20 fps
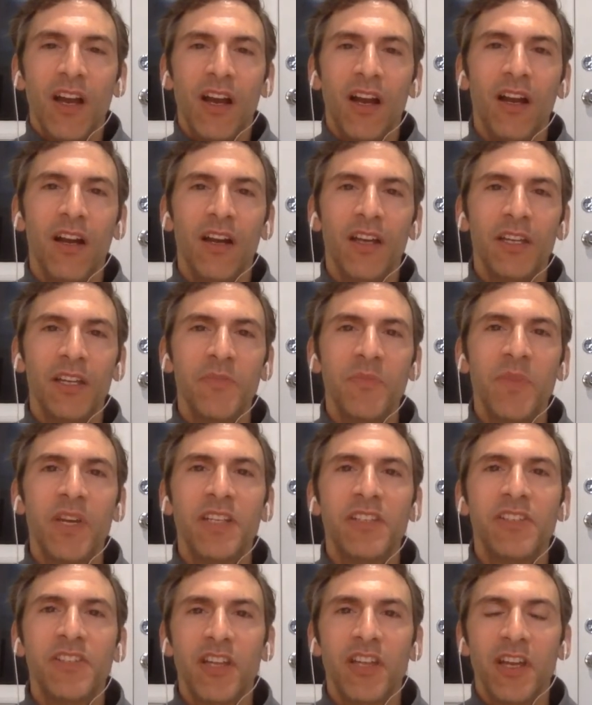In my
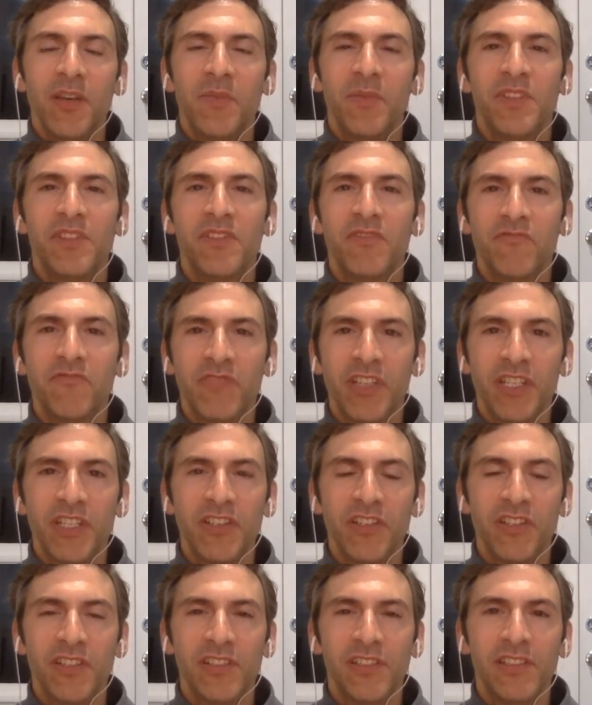job as a
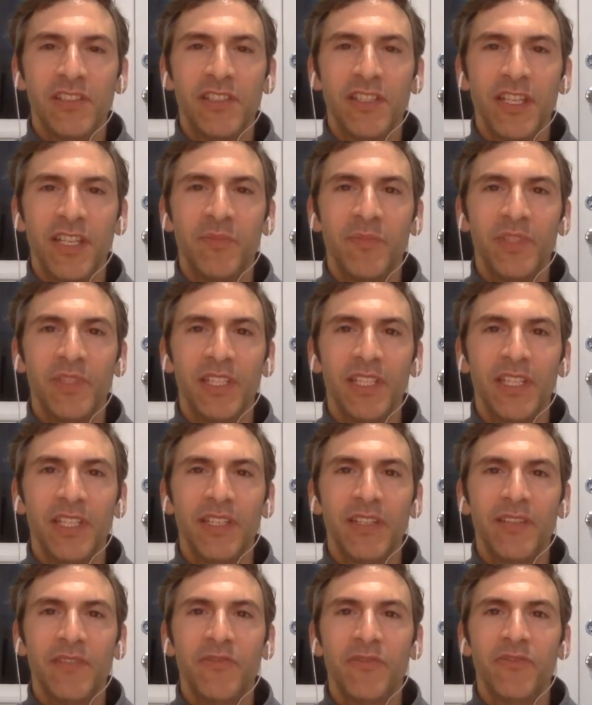regional team
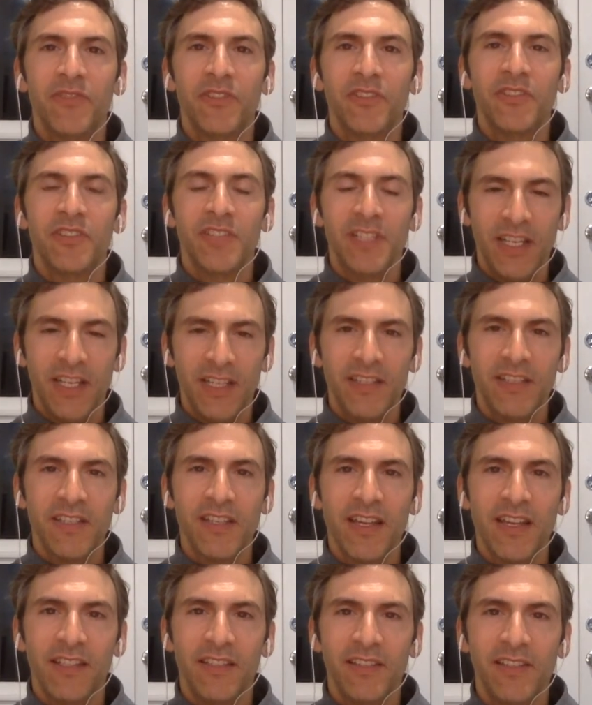lead for data
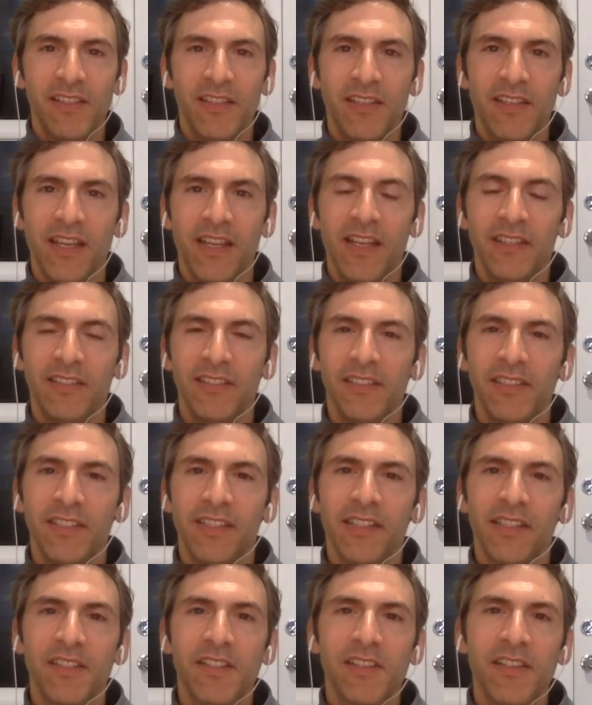science and
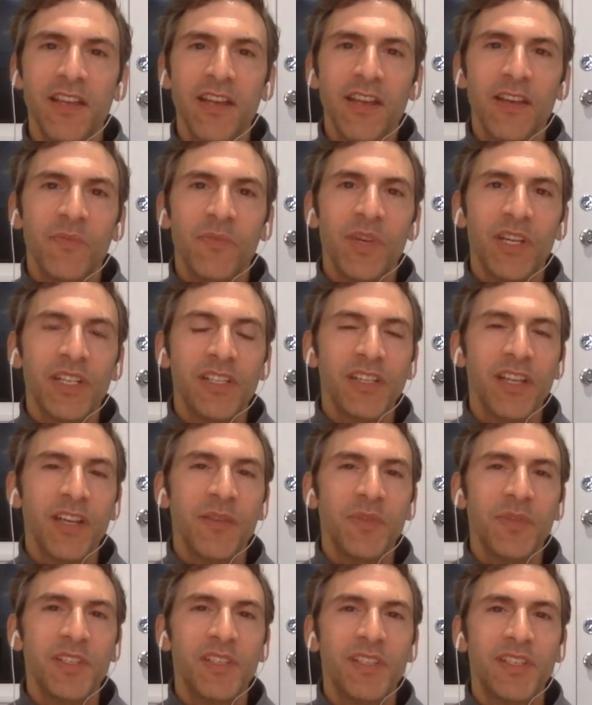analytics, my
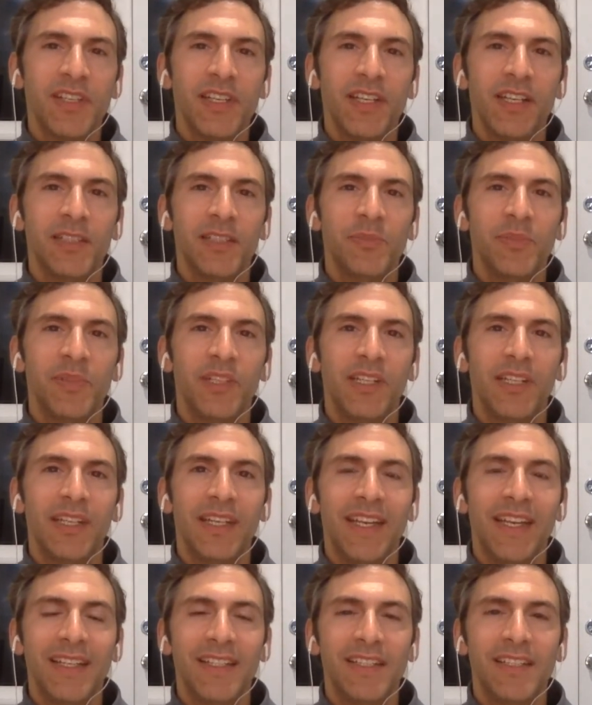job is to help
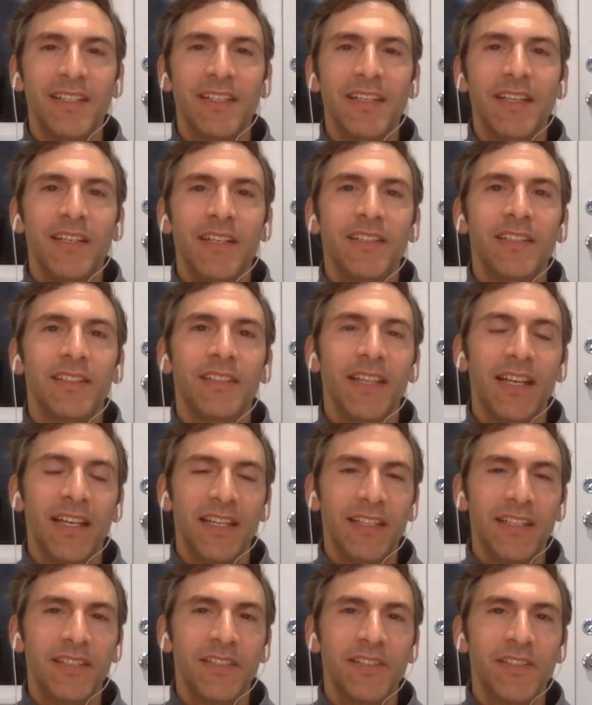connect
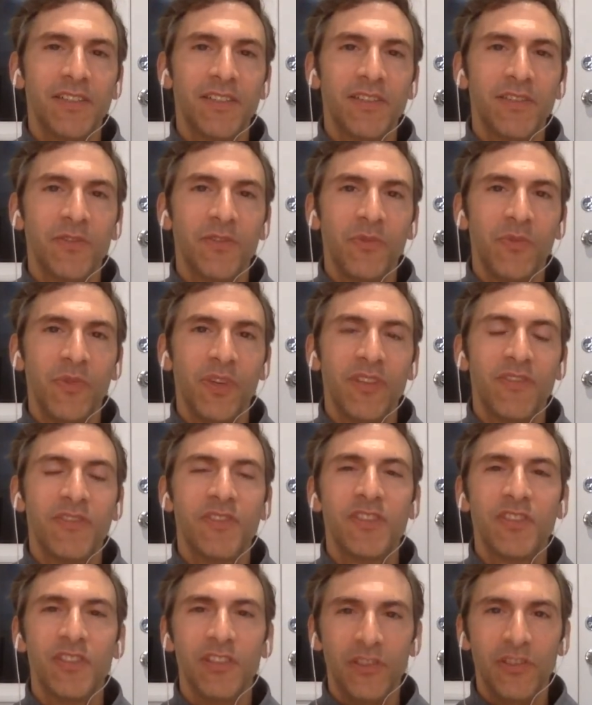clients with
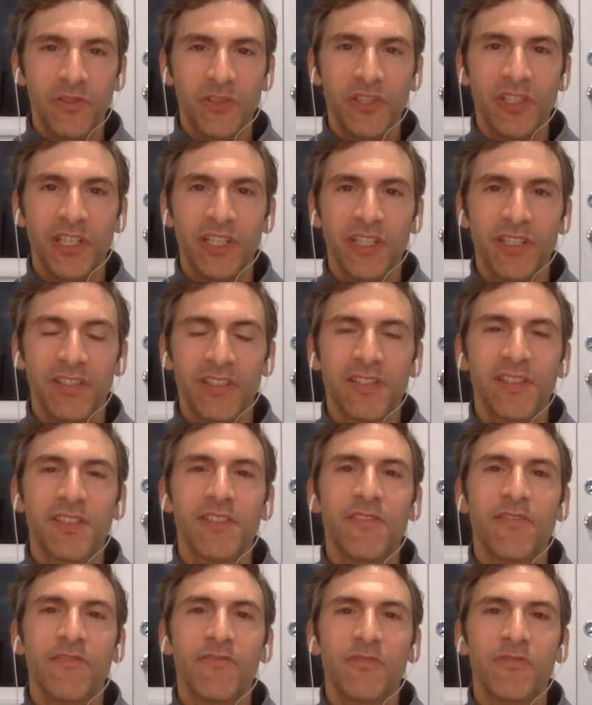
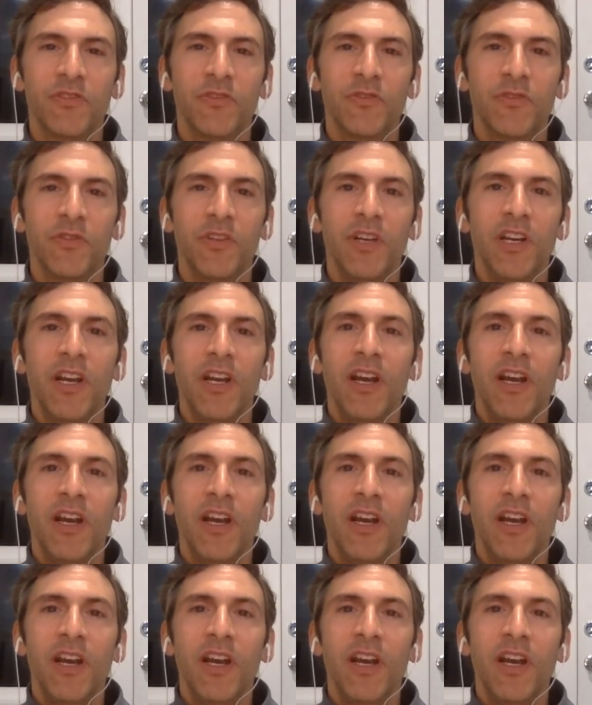solutions through